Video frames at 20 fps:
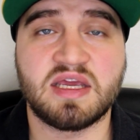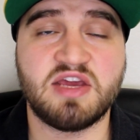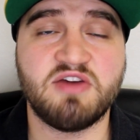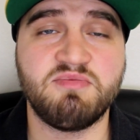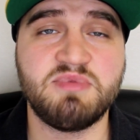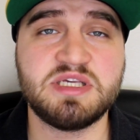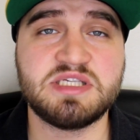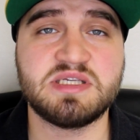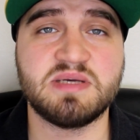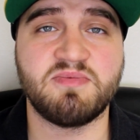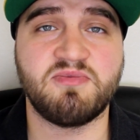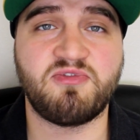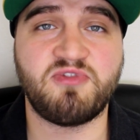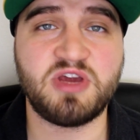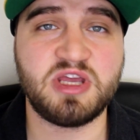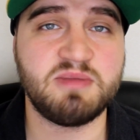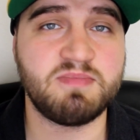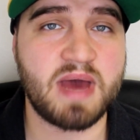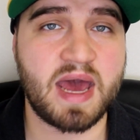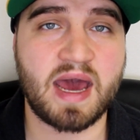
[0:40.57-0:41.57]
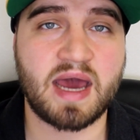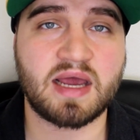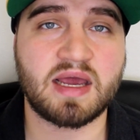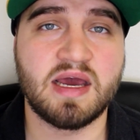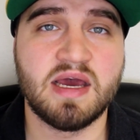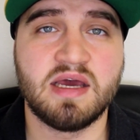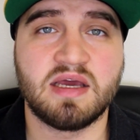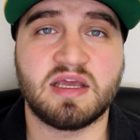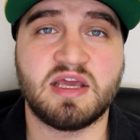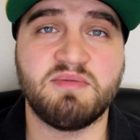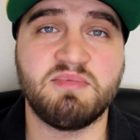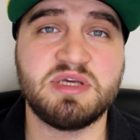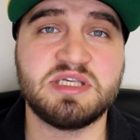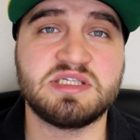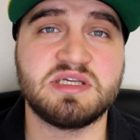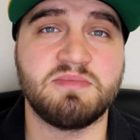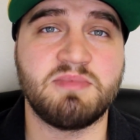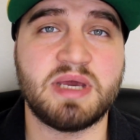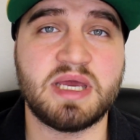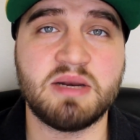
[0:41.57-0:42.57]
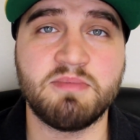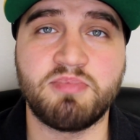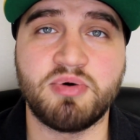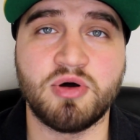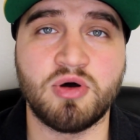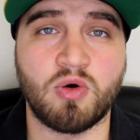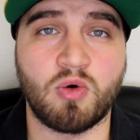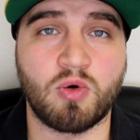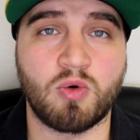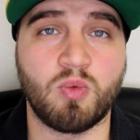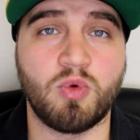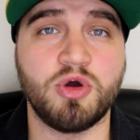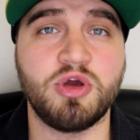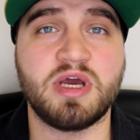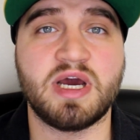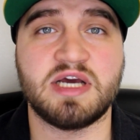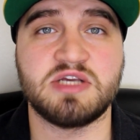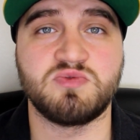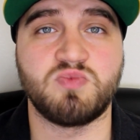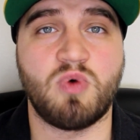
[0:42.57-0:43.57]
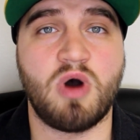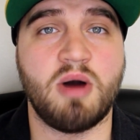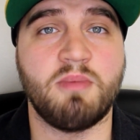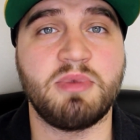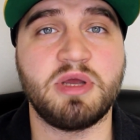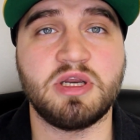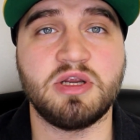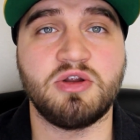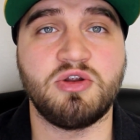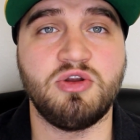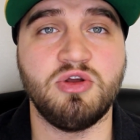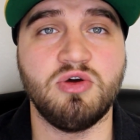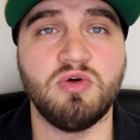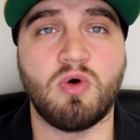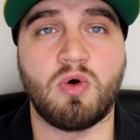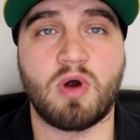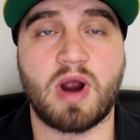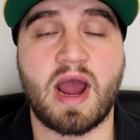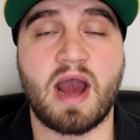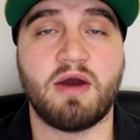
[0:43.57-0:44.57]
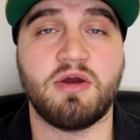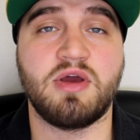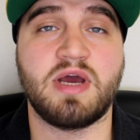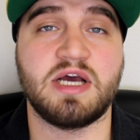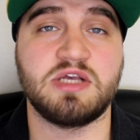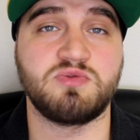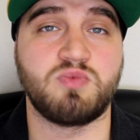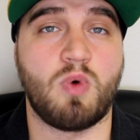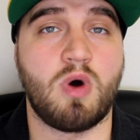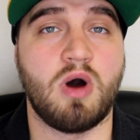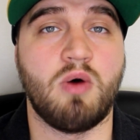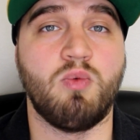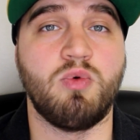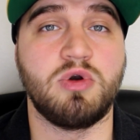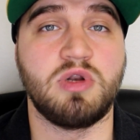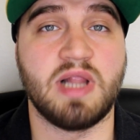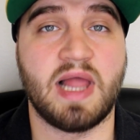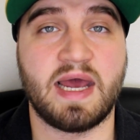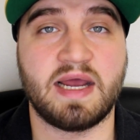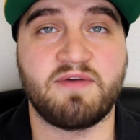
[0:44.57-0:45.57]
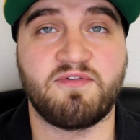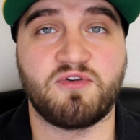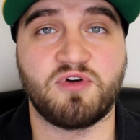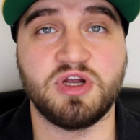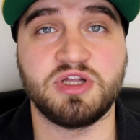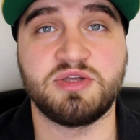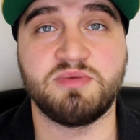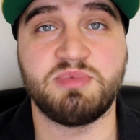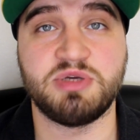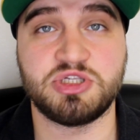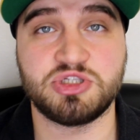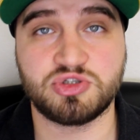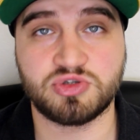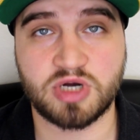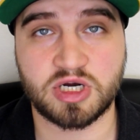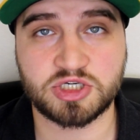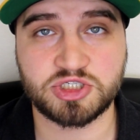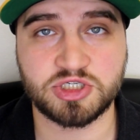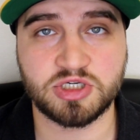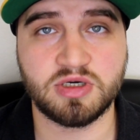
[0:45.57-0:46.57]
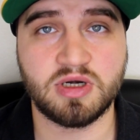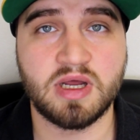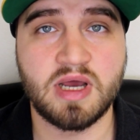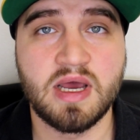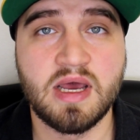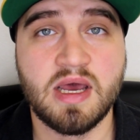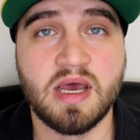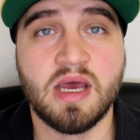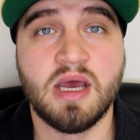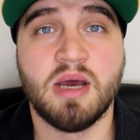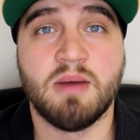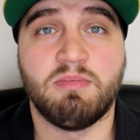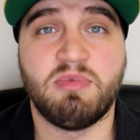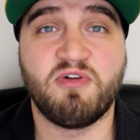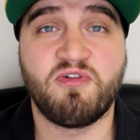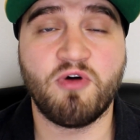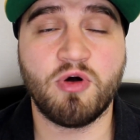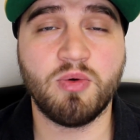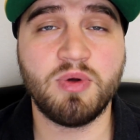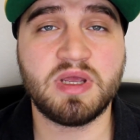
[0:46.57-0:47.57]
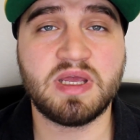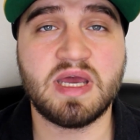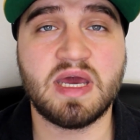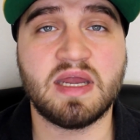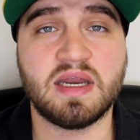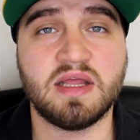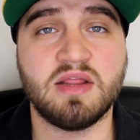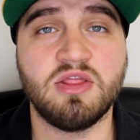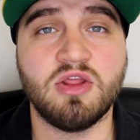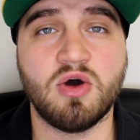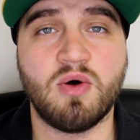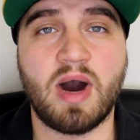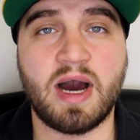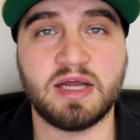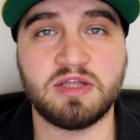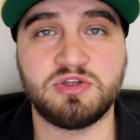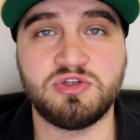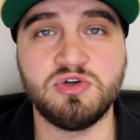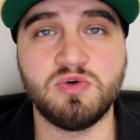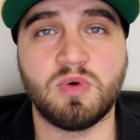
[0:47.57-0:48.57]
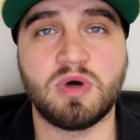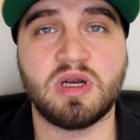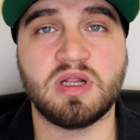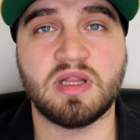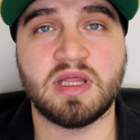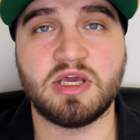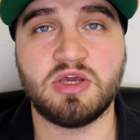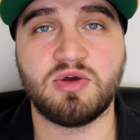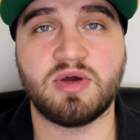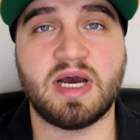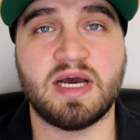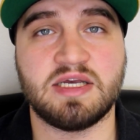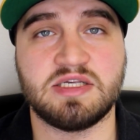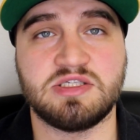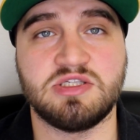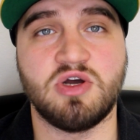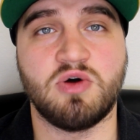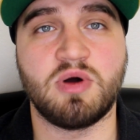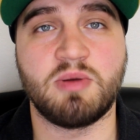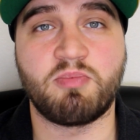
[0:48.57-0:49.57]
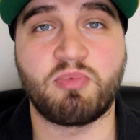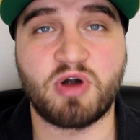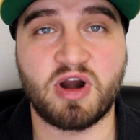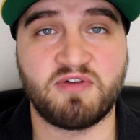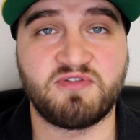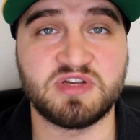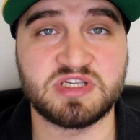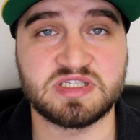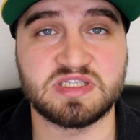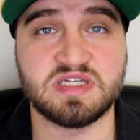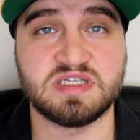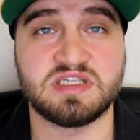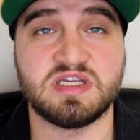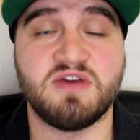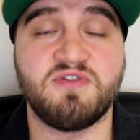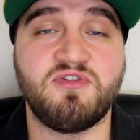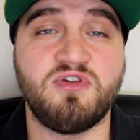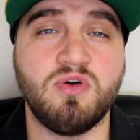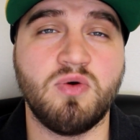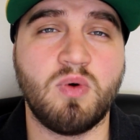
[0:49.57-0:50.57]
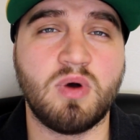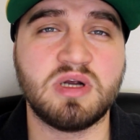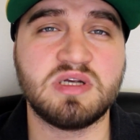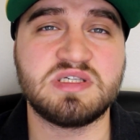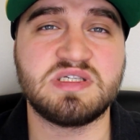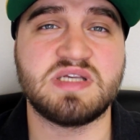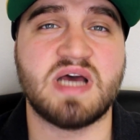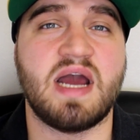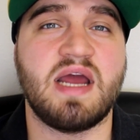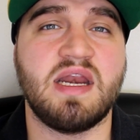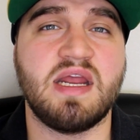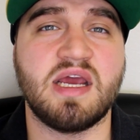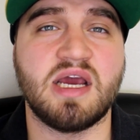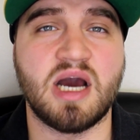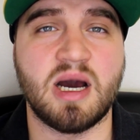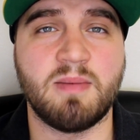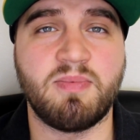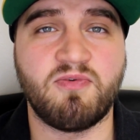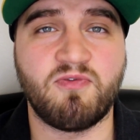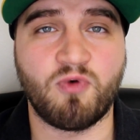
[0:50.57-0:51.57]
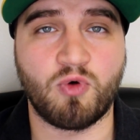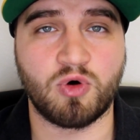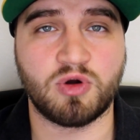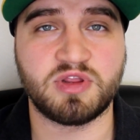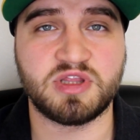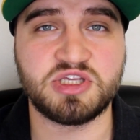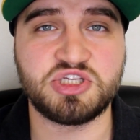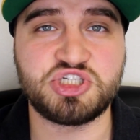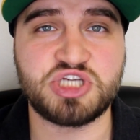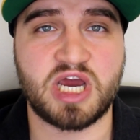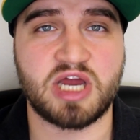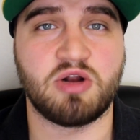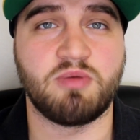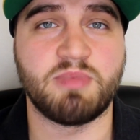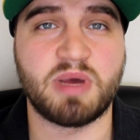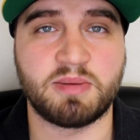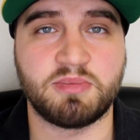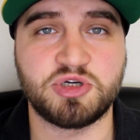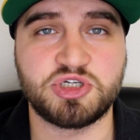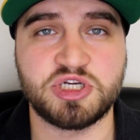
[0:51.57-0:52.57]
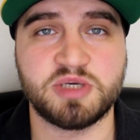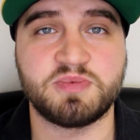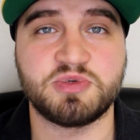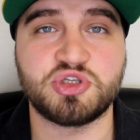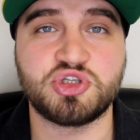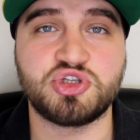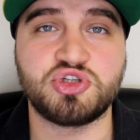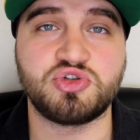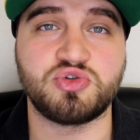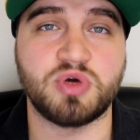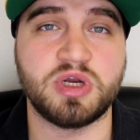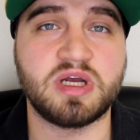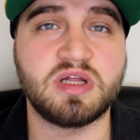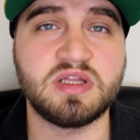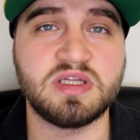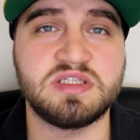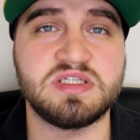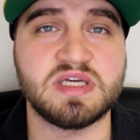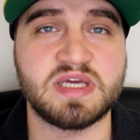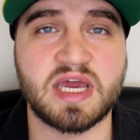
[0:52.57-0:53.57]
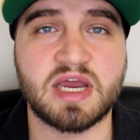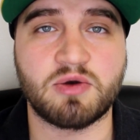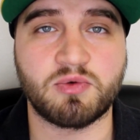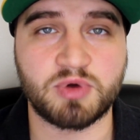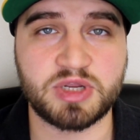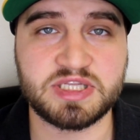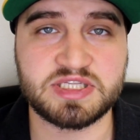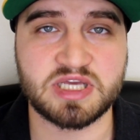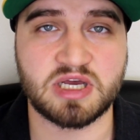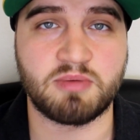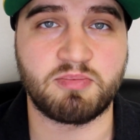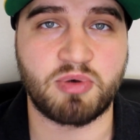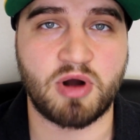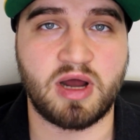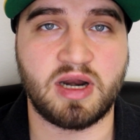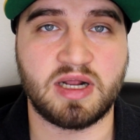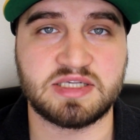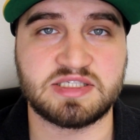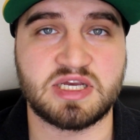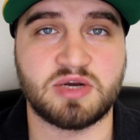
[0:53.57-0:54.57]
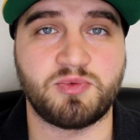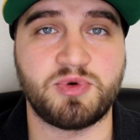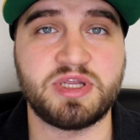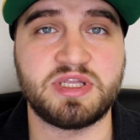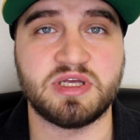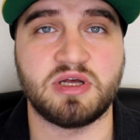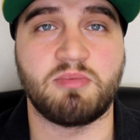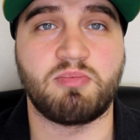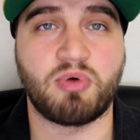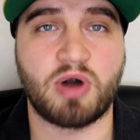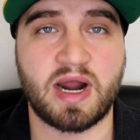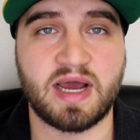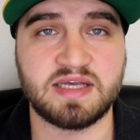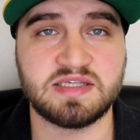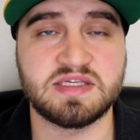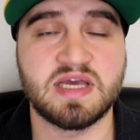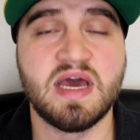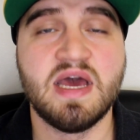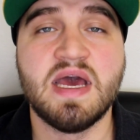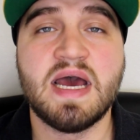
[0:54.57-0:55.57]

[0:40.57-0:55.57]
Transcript: give me some feedback, give me some input on what you guys want me to do or how you guys would like for it to be structured. Before we get in though, I do want to let you guys know and preface this. If you are signing up for the channel membership strictly to get retail products at retail price,